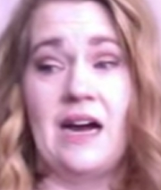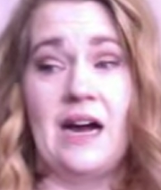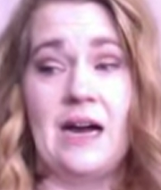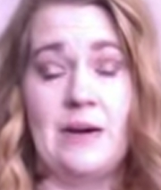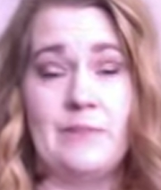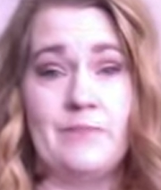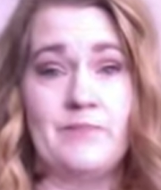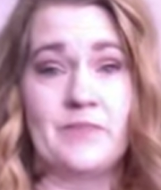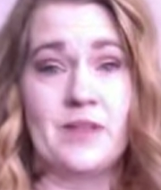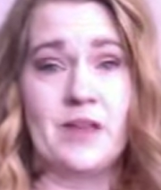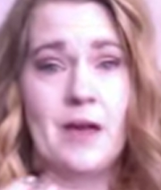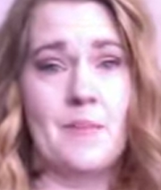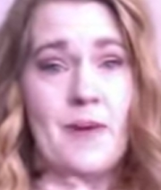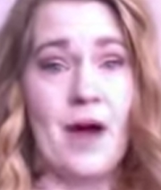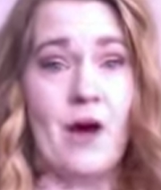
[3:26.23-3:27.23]

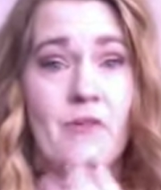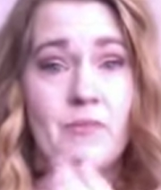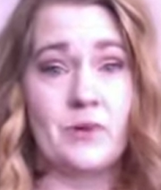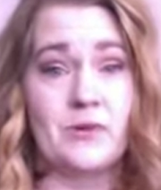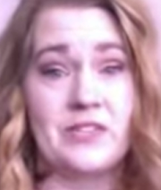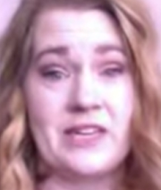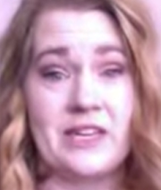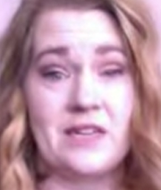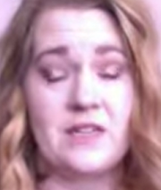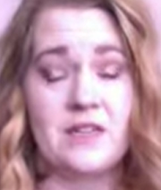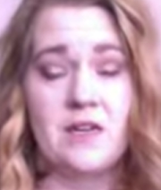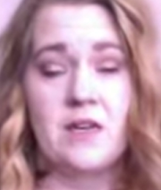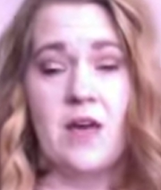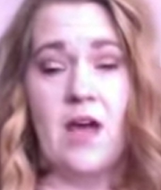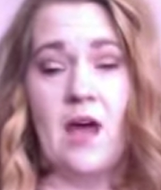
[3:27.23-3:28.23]
amount of protein,
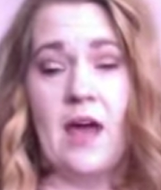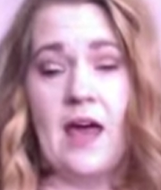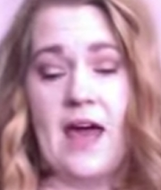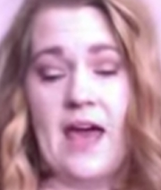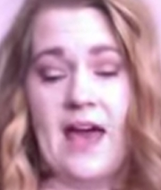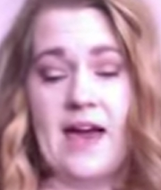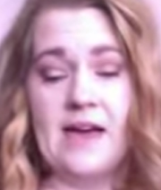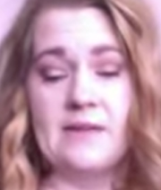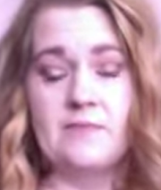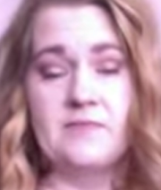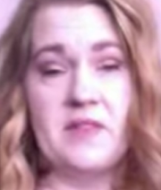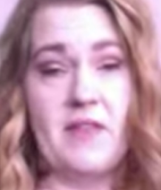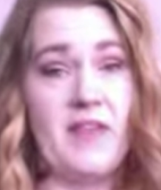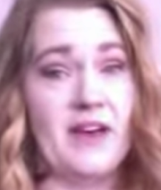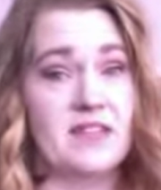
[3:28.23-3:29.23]

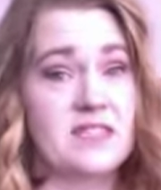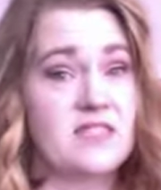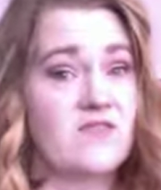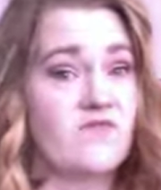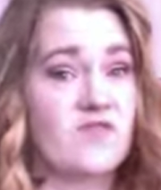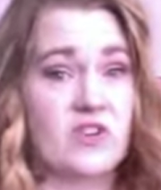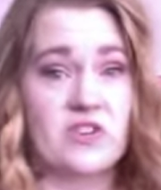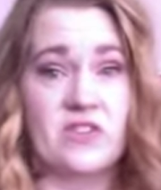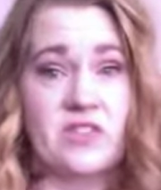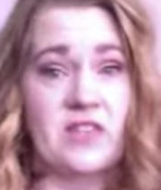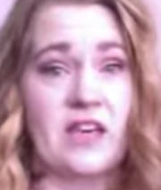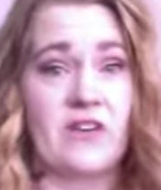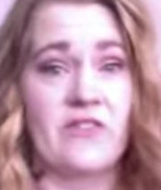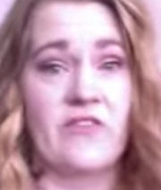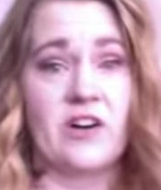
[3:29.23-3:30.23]
and that's first
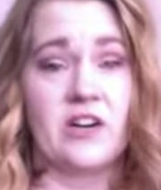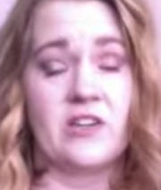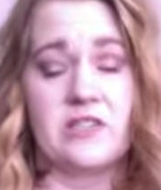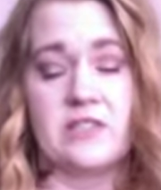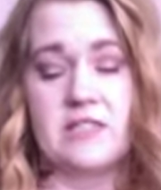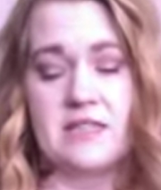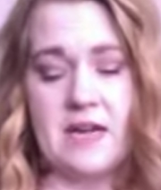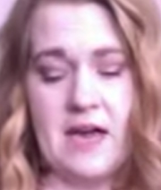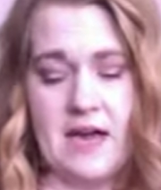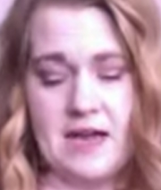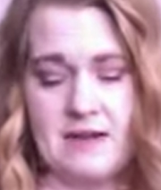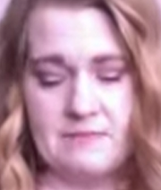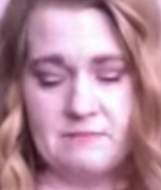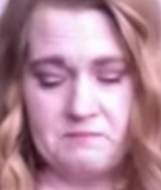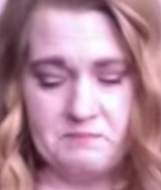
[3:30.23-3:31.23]
thing first.
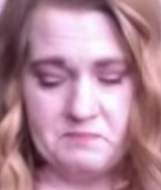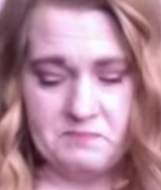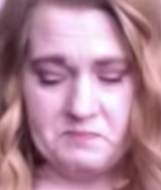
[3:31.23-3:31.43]
But